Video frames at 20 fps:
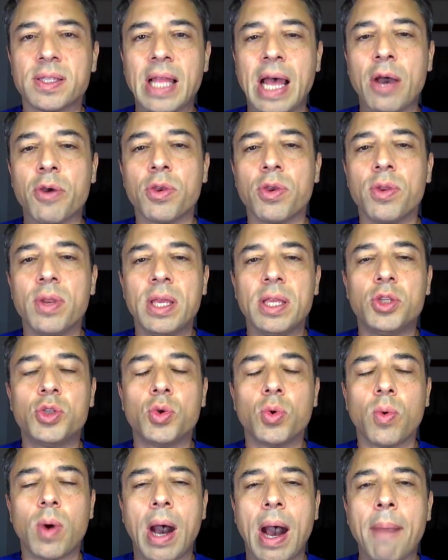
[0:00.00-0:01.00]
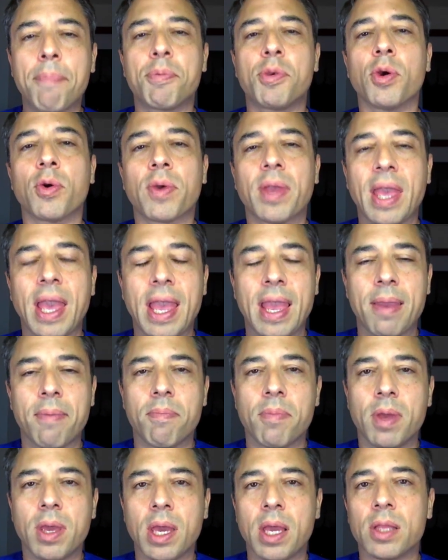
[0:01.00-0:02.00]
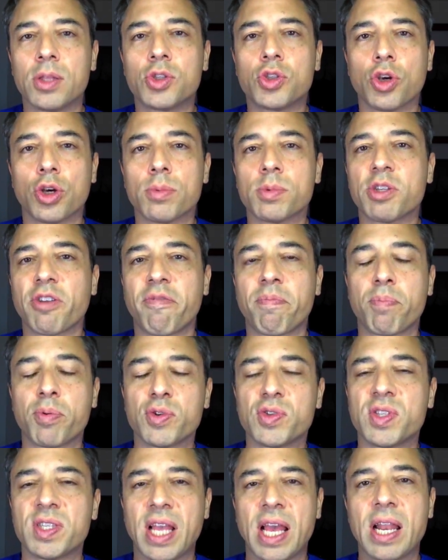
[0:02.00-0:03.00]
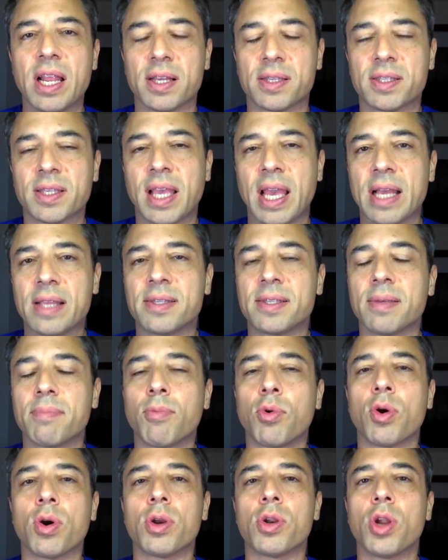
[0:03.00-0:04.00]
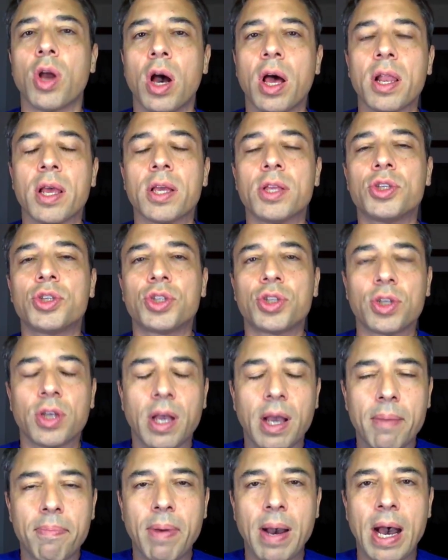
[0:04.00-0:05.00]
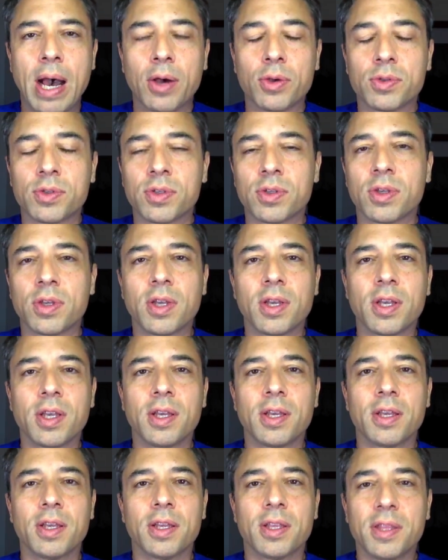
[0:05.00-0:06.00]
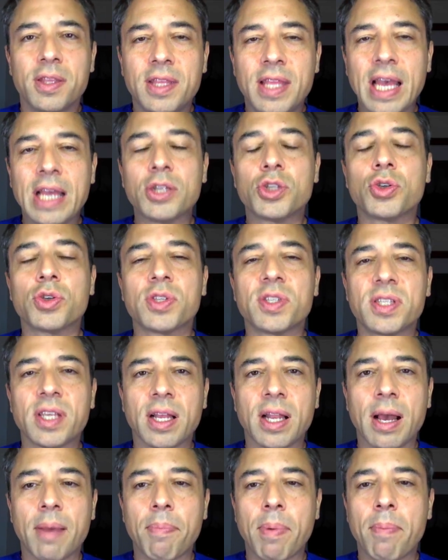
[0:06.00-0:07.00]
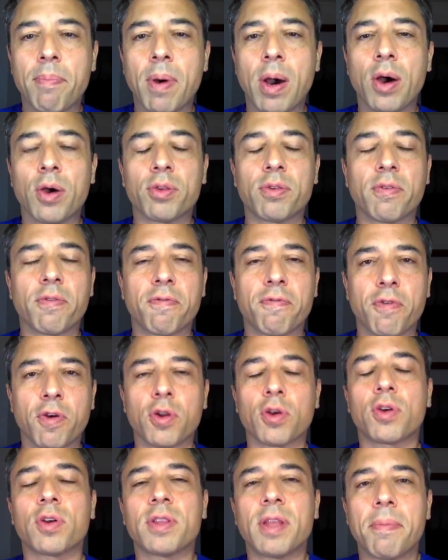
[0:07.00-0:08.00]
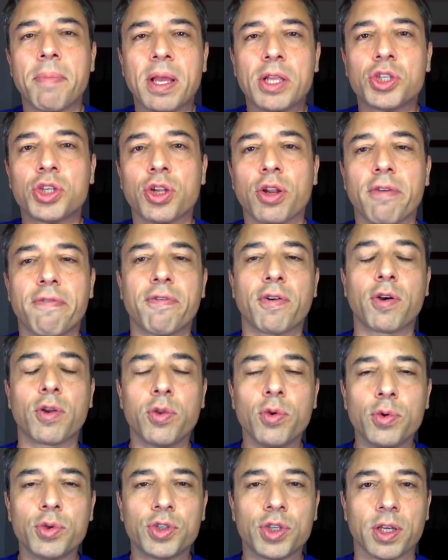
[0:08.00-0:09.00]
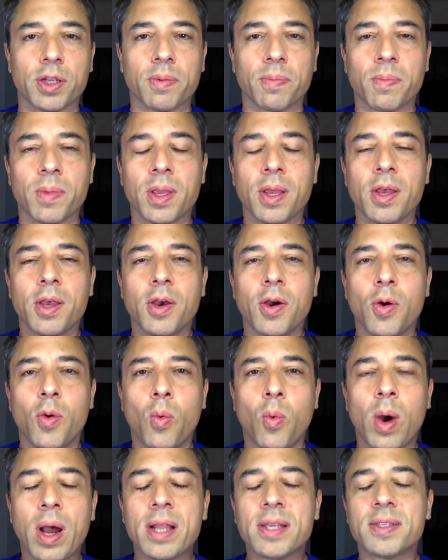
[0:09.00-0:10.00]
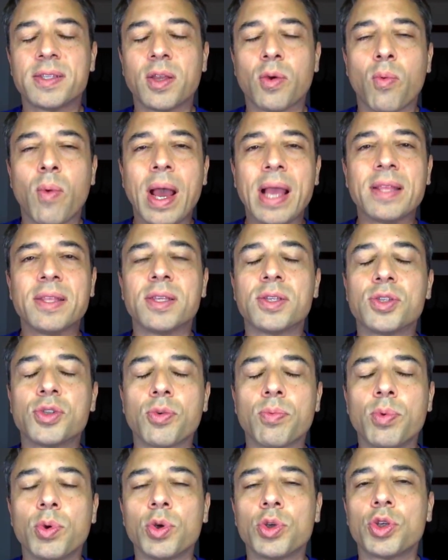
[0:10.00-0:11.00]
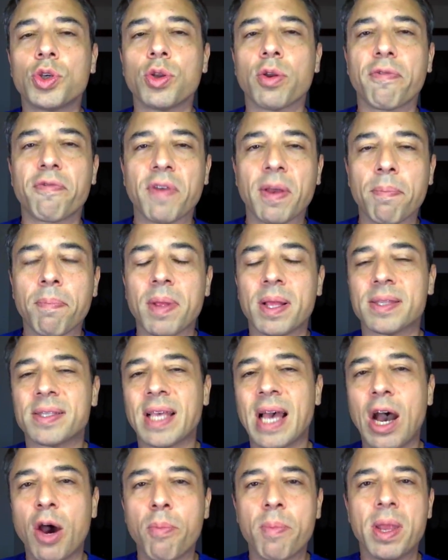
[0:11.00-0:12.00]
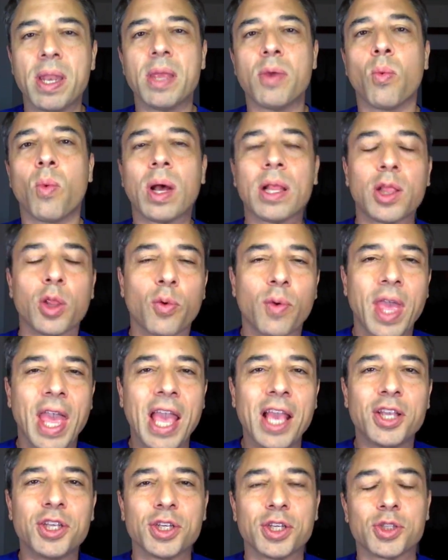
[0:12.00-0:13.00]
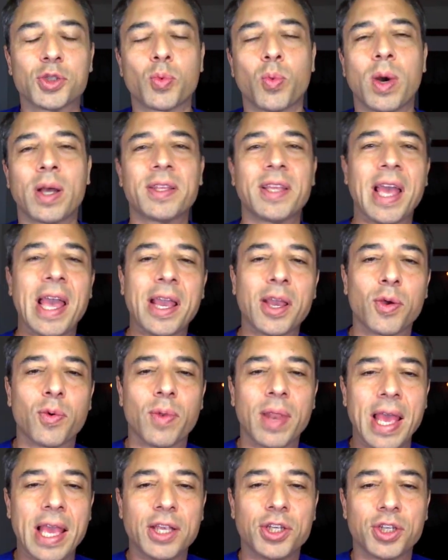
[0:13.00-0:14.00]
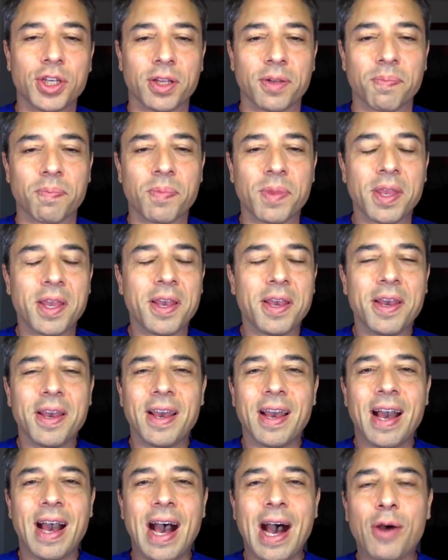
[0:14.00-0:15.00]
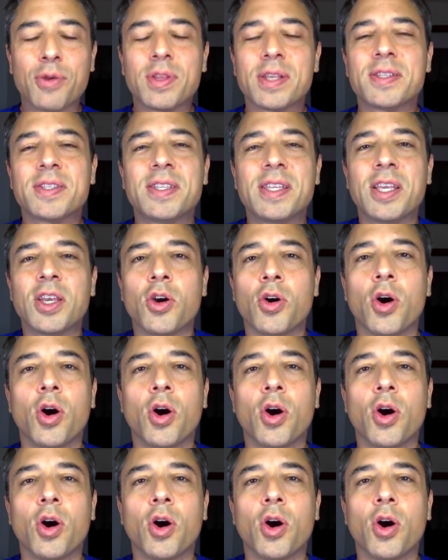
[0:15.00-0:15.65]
now you need to up your game in terms of prosthetics. Get some more knowledge about denture setup, about vertical dimension of occlusion. What is the right distribution of implants? How many? What locations? What angulation? How does the